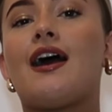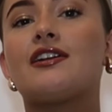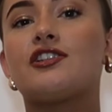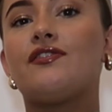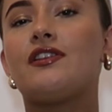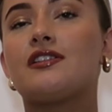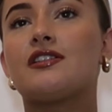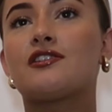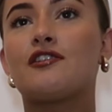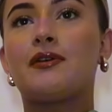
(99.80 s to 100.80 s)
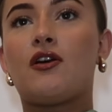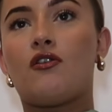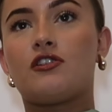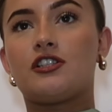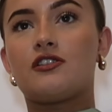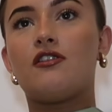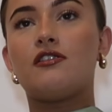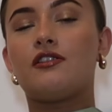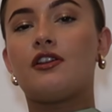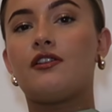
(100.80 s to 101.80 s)
I actually think this is going to be gorgeous
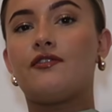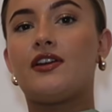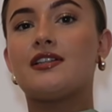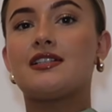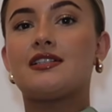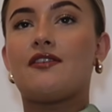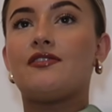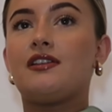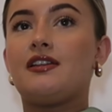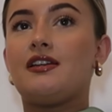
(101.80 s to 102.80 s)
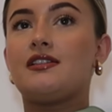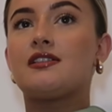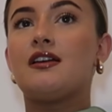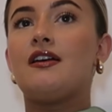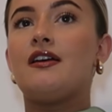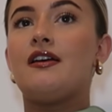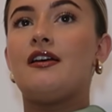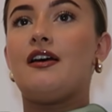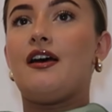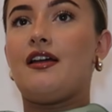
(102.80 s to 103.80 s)
on. The only thing is it definitely needs
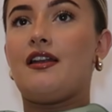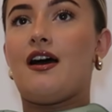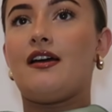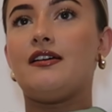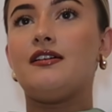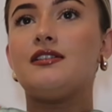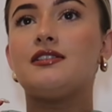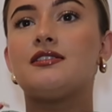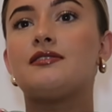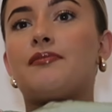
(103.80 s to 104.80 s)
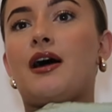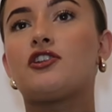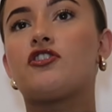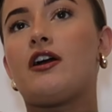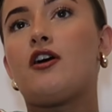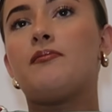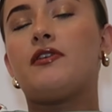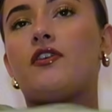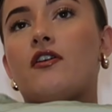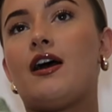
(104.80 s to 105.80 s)
an iron, but I'll try it on
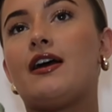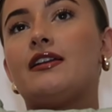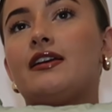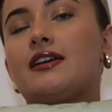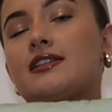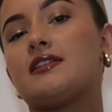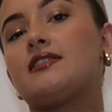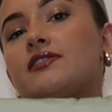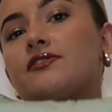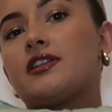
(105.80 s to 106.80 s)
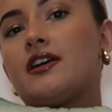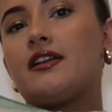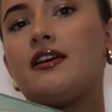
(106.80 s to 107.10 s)
before I iron in case I need to return